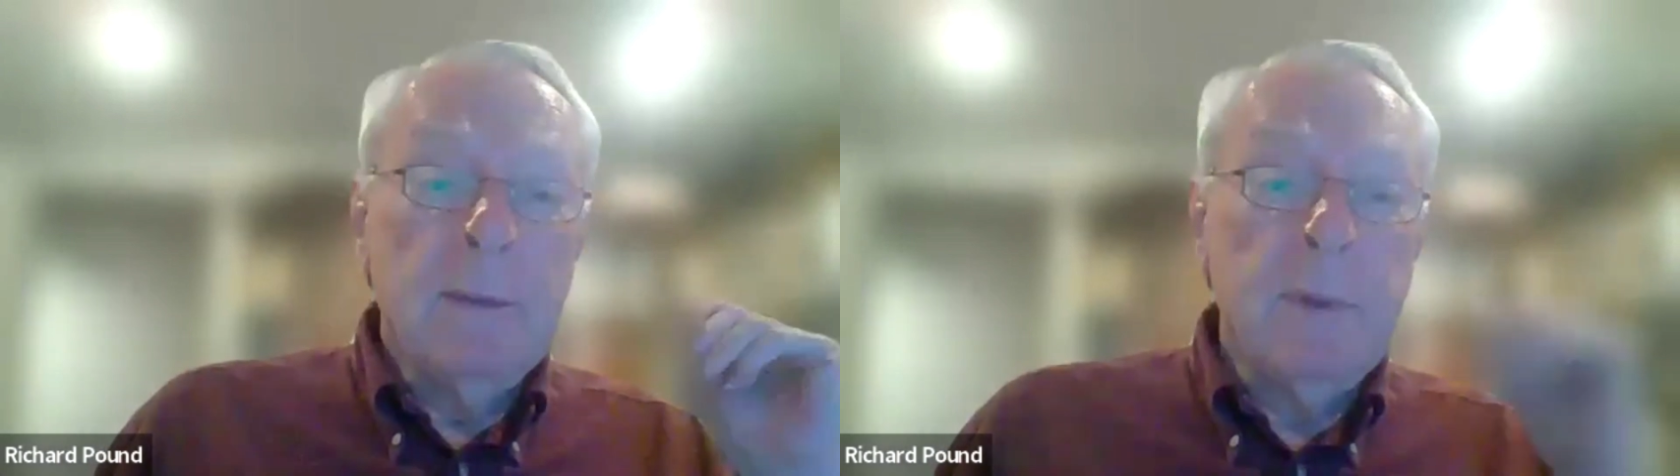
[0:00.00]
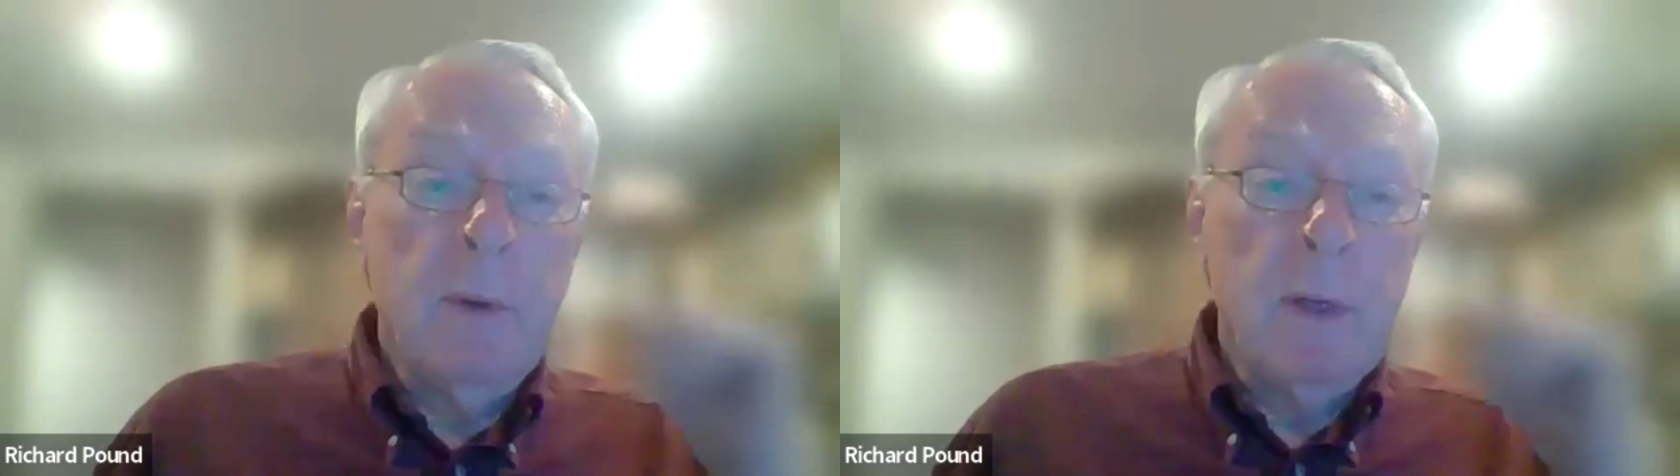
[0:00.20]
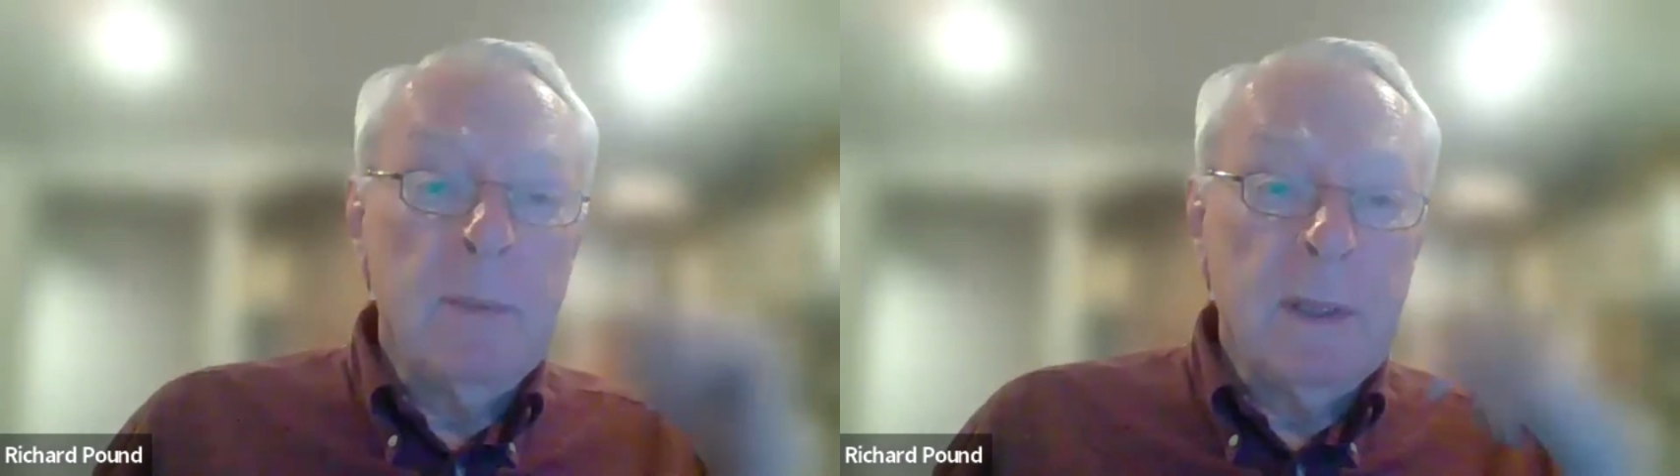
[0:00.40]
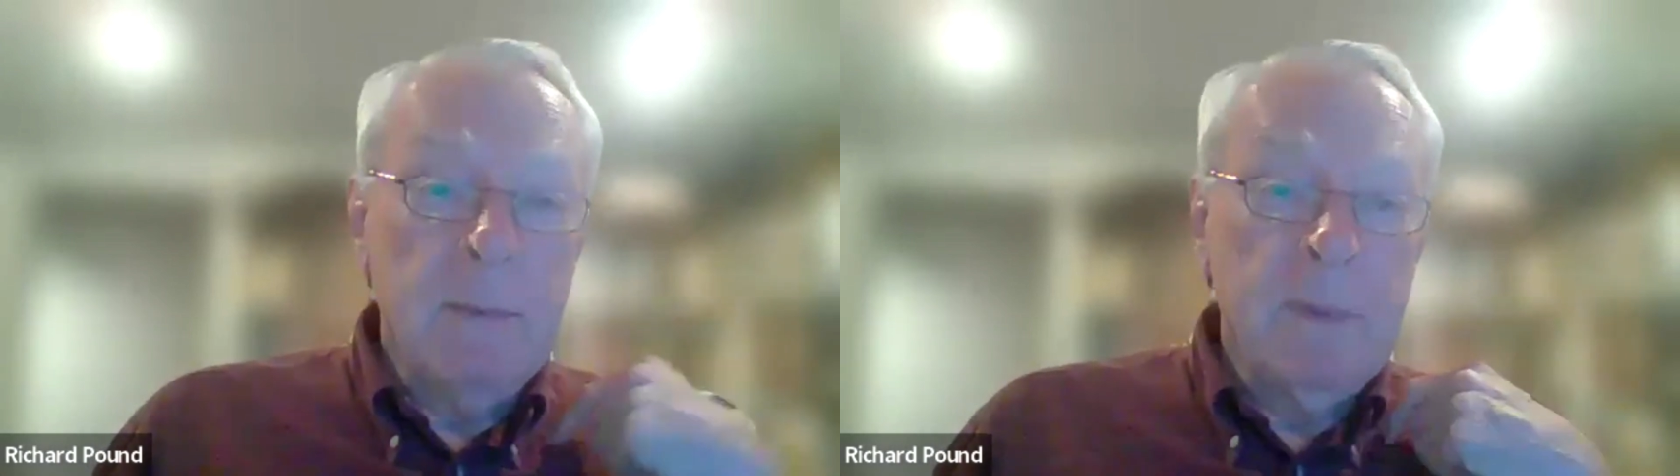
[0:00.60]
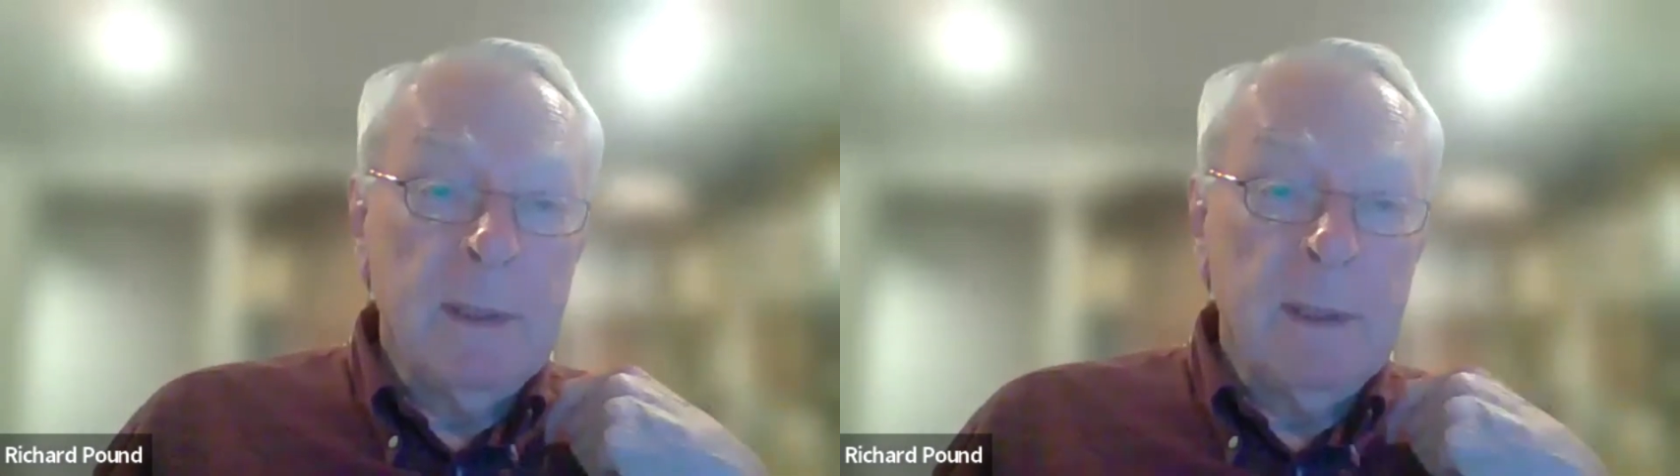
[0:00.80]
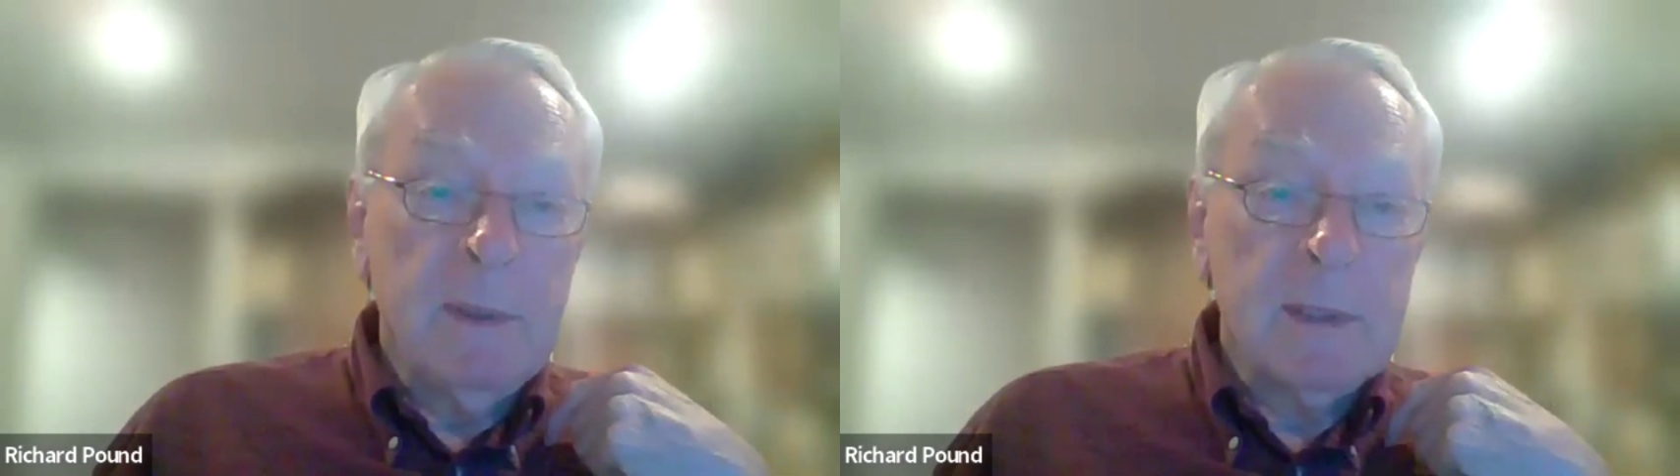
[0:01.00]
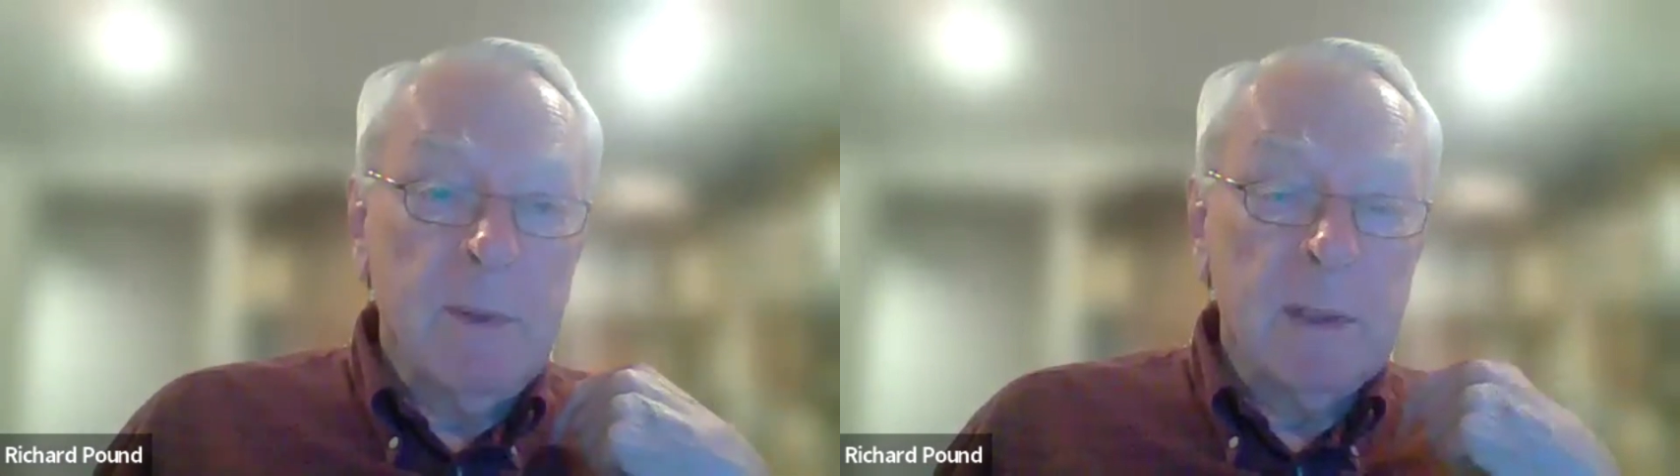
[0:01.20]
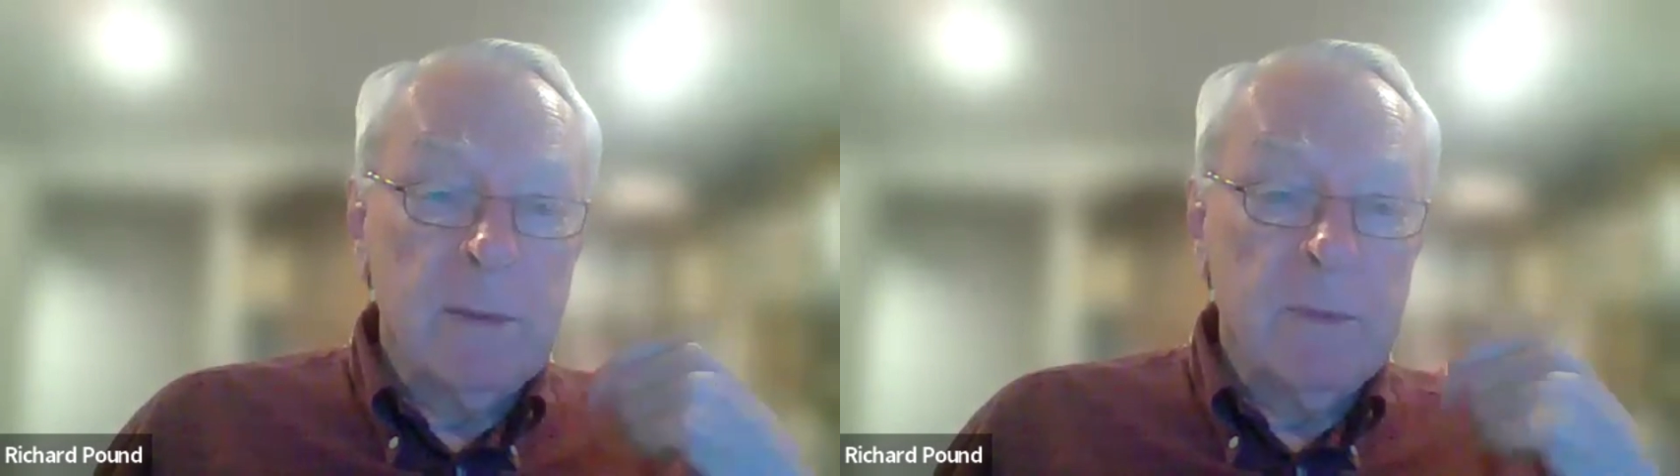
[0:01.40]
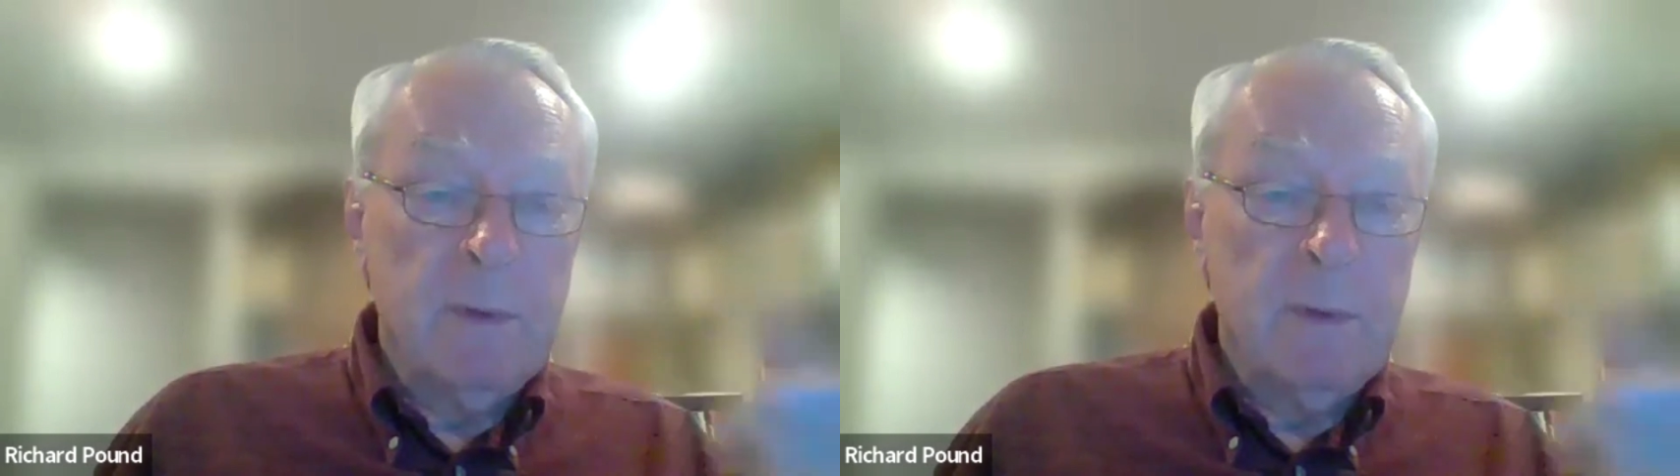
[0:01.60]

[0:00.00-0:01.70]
If we want to become an Olympic sponsor,